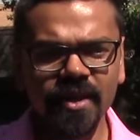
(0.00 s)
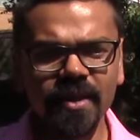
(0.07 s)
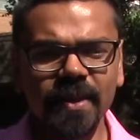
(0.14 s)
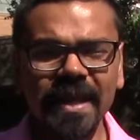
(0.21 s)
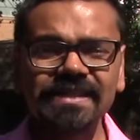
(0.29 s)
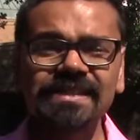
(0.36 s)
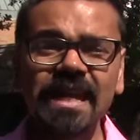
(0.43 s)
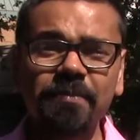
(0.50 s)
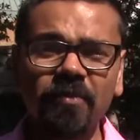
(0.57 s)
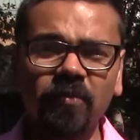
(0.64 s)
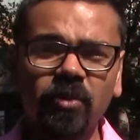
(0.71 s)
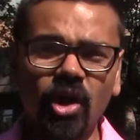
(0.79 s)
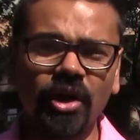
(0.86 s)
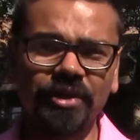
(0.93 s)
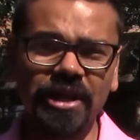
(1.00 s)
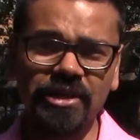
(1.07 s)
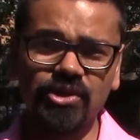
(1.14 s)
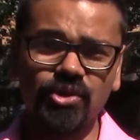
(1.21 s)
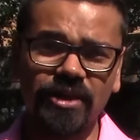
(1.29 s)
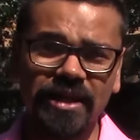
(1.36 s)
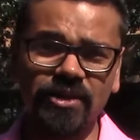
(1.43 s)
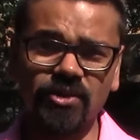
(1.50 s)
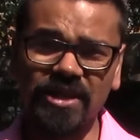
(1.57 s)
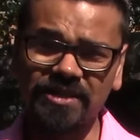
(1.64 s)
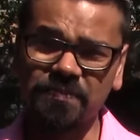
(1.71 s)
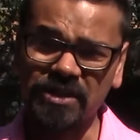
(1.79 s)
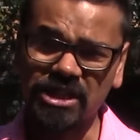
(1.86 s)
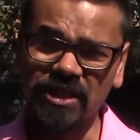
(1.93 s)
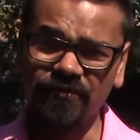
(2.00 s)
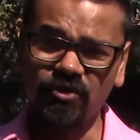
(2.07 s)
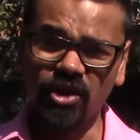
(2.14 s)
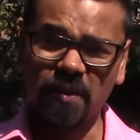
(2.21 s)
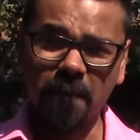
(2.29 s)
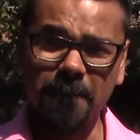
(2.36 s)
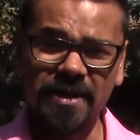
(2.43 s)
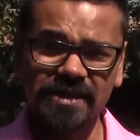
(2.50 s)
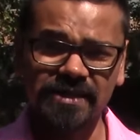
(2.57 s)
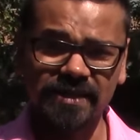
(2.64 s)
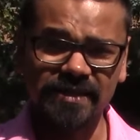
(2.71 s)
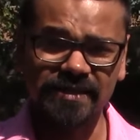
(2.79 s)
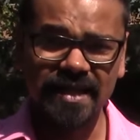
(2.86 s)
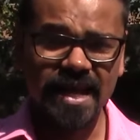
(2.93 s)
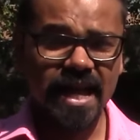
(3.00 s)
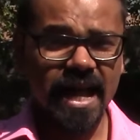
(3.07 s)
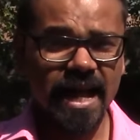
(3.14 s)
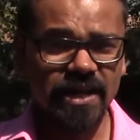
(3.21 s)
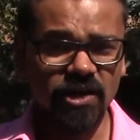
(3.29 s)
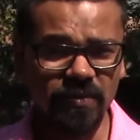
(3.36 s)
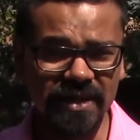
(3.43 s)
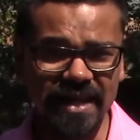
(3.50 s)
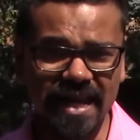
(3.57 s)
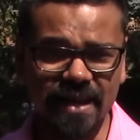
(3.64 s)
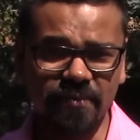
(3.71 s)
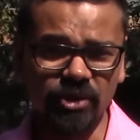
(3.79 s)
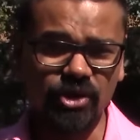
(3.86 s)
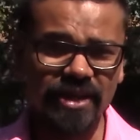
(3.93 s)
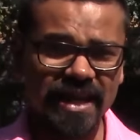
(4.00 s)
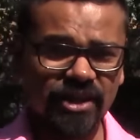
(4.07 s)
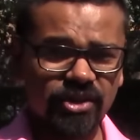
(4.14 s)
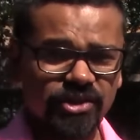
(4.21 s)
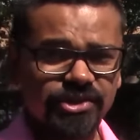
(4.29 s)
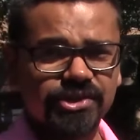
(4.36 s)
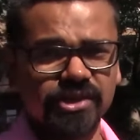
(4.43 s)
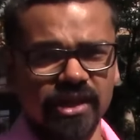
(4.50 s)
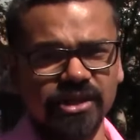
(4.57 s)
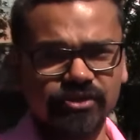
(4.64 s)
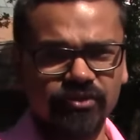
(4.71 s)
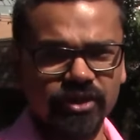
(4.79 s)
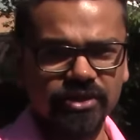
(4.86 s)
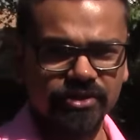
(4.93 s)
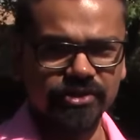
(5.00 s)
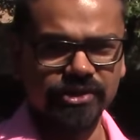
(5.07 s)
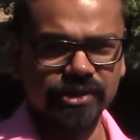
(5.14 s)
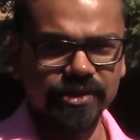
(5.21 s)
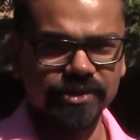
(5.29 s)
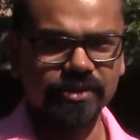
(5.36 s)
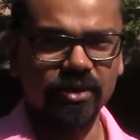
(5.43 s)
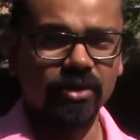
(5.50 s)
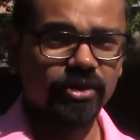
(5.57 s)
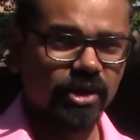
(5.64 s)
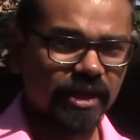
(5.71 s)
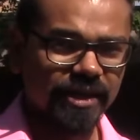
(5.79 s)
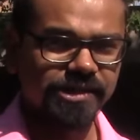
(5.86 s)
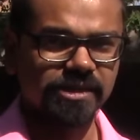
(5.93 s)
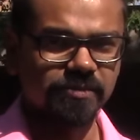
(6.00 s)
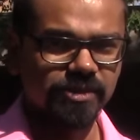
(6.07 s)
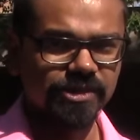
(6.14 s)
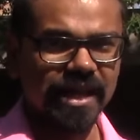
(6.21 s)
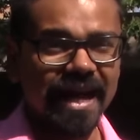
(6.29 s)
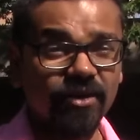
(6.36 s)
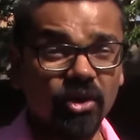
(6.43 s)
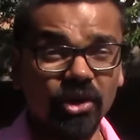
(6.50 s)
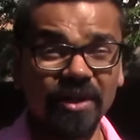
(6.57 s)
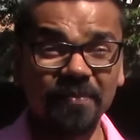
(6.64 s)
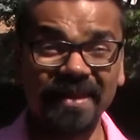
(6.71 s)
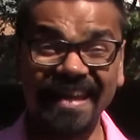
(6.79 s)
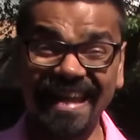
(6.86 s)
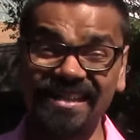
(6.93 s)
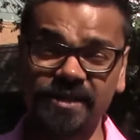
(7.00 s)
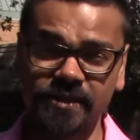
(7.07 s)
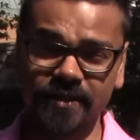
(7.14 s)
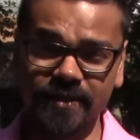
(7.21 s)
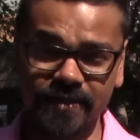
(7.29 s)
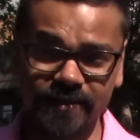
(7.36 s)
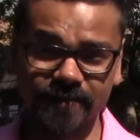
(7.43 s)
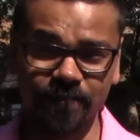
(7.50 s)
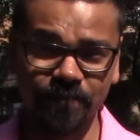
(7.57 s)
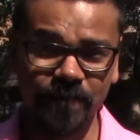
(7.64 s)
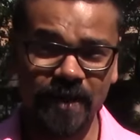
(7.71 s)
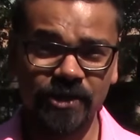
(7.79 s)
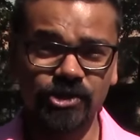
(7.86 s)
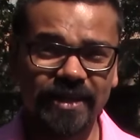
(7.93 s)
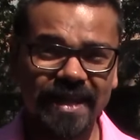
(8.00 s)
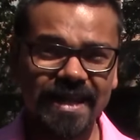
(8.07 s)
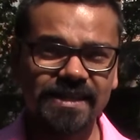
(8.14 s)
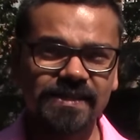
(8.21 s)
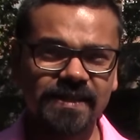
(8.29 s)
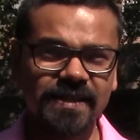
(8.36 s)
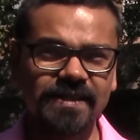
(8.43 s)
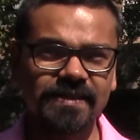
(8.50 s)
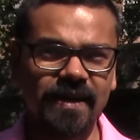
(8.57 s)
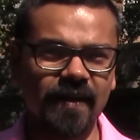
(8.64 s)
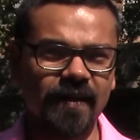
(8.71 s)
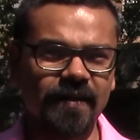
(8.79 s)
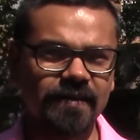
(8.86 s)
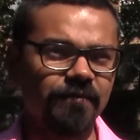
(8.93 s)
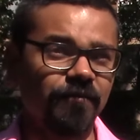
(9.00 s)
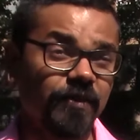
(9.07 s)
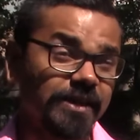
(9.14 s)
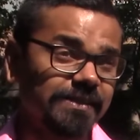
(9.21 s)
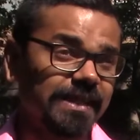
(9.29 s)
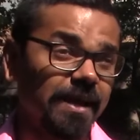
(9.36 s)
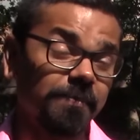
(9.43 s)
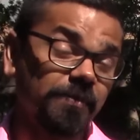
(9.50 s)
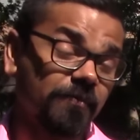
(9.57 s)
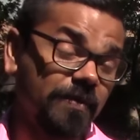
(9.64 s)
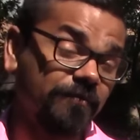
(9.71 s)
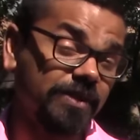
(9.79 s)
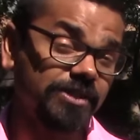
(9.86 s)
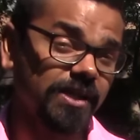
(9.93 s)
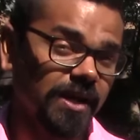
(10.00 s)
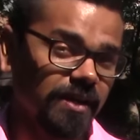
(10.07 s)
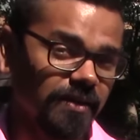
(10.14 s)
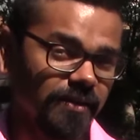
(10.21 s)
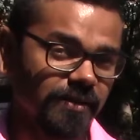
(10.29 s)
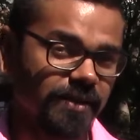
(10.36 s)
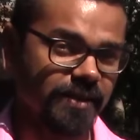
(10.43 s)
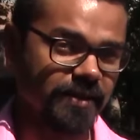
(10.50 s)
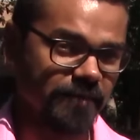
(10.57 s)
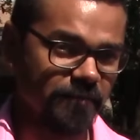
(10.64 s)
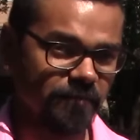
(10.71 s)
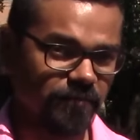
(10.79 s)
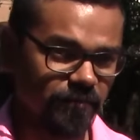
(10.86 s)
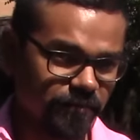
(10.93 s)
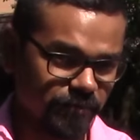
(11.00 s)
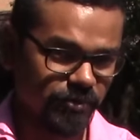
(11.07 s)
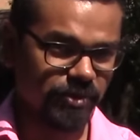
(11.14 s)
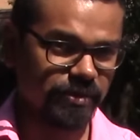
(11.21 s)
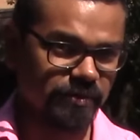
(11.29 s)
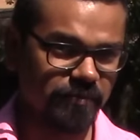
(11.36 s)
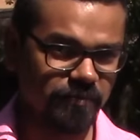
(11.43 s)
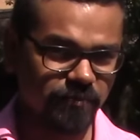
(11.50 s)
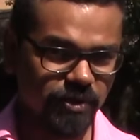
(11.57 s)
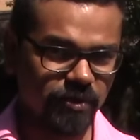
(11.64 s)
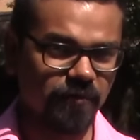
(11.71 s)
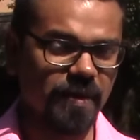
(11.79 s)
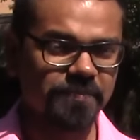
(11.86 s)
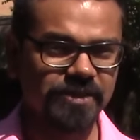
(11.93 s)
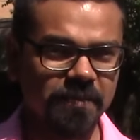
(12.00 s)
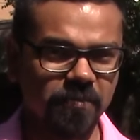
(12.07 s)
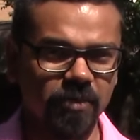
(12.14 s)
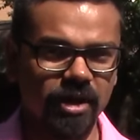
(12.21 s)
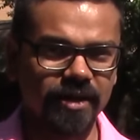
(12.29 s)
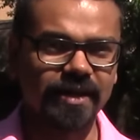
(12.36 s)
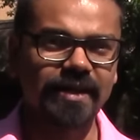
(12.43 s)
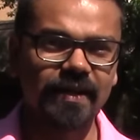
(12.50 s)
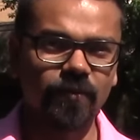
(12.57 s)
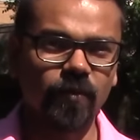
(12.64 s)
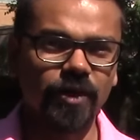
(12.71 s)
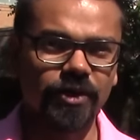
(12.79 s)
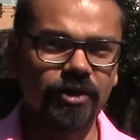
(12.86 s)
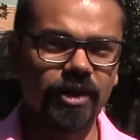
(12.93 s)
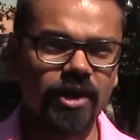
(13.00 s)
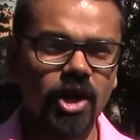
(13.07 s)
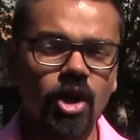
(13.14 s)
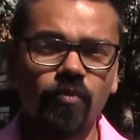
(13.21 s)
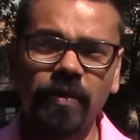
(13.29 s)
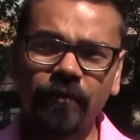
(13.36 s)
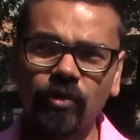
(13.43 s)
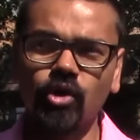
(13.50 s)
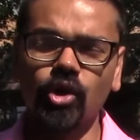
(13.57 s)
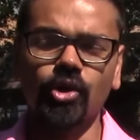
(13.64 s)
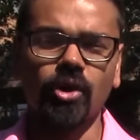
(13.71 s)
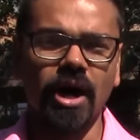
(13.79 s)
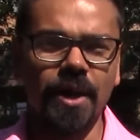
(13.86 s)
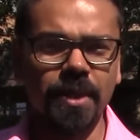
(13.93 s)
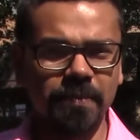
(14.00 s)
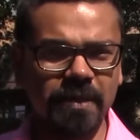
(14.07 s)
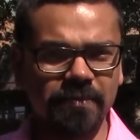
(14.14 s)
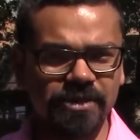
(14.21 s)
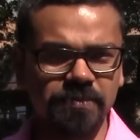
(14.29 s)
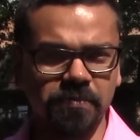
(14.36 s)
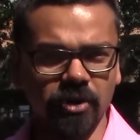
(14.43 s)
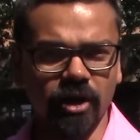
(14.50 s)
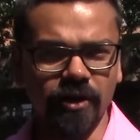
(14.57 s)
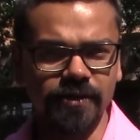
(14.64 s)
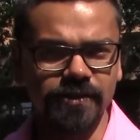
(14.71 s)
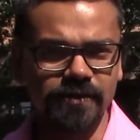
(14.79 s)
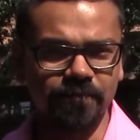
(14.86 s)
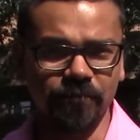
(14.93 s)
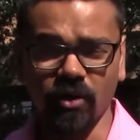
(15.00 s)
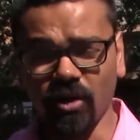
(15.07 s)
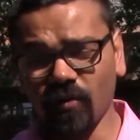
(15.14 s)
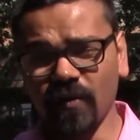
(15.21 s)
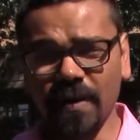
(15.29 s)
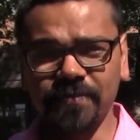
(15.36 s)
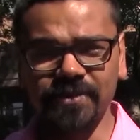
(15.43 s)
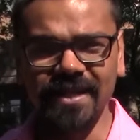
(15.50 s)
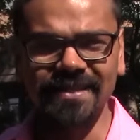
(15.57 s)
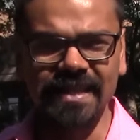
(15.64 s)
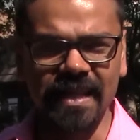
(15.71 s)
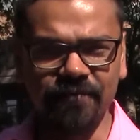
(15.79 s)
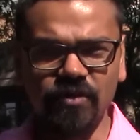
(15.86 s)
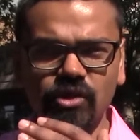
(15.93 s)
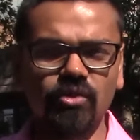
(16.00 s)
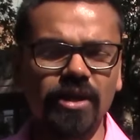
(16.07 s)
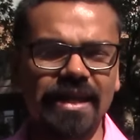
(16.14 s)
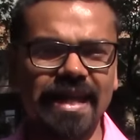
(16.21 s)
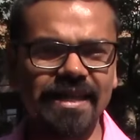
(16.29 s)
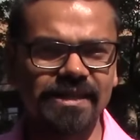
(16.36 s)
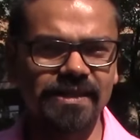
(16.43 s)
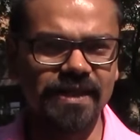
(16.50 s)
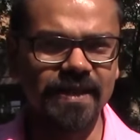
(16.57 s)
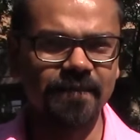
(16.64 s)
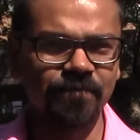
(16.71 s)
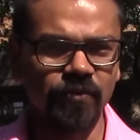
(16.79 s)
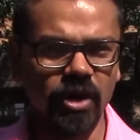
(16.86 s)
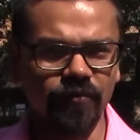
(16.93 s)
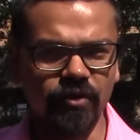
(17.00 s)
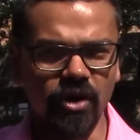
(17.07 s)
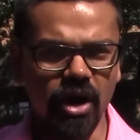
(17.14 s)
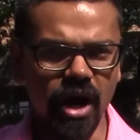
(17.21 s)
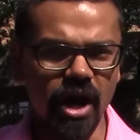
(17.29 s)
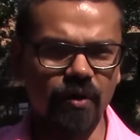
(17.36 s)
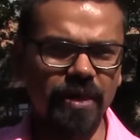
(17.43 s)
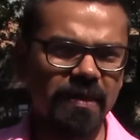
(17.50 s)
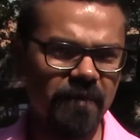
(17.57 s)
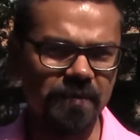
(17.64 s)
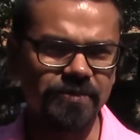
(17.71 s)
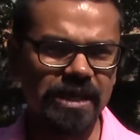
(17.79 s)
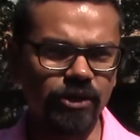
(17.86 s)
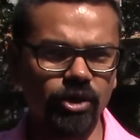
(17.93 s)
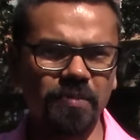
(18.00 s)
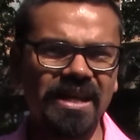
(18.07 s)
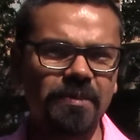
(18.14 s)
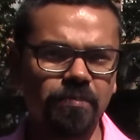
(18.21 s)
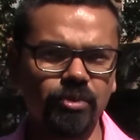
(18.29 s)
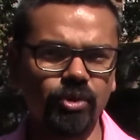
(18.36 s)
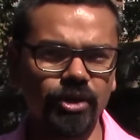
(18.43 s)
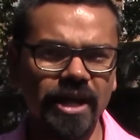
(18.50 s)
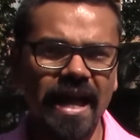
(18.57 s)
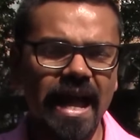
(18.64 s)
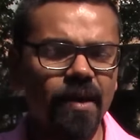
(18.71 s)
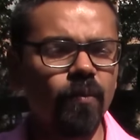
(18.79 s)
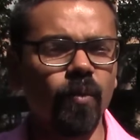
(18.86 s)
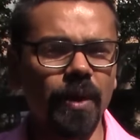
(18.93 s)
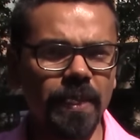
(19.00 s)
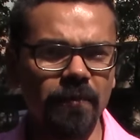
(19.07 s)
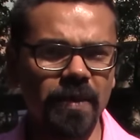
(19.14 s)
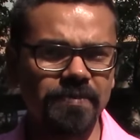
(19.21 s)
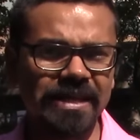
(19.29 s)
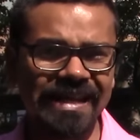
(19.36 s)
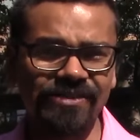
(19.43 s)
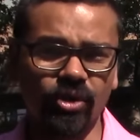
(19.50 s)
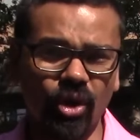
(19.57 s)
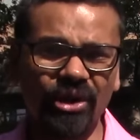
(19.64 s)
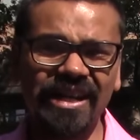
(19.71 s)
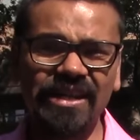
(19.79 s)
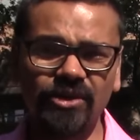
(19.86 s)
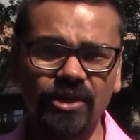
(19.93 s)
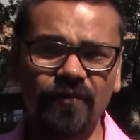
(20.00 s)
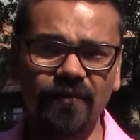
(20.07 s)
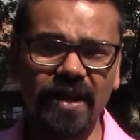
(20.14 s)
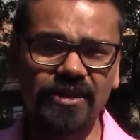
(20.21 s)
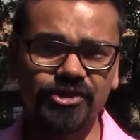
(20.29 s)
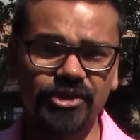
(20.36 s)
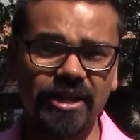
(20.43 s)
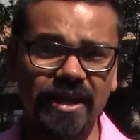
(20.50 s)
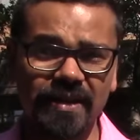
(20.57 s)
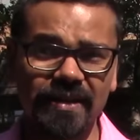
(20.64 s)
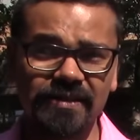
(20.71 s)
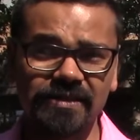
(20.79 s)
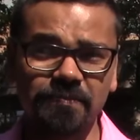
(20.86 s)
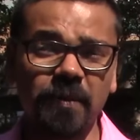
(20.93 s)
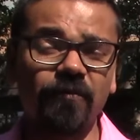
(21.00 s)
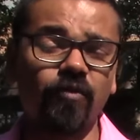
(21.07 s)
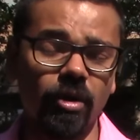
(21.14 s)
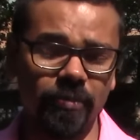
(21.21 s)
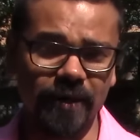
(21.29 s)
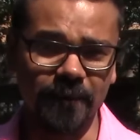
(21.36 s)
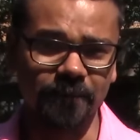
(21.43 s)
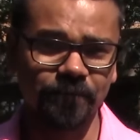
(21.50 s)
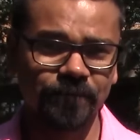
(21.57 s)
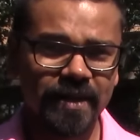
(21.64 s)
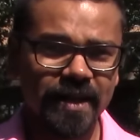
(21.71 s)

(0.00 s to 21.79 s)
The next type of blog that you can do, especially if you're in business and you've been able to get results for users or your customers, I call them case studies. So case studies are, for example, when we started earlier doing website marketing and whatnot, we would go to other people's blogs or websites, and then we do a case study of how their website could be improved and what the website is already doing well so that it's performing.